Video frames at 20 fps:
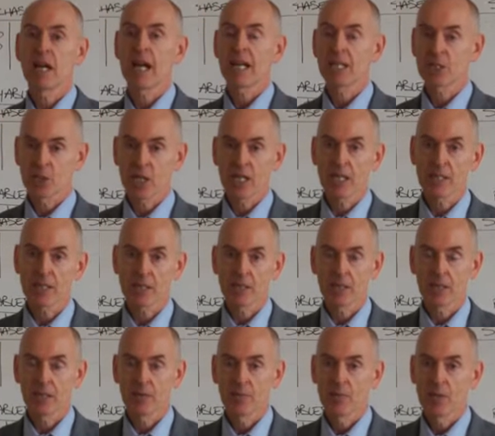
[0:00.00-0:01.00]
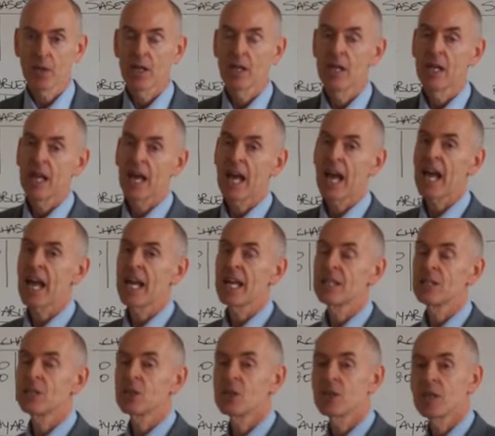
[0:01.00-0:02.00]
asset,
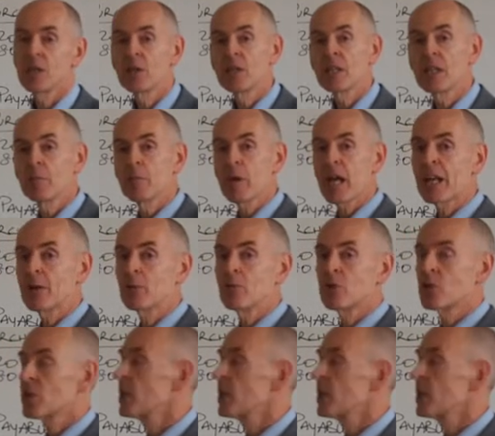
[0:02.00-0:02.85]
and the amount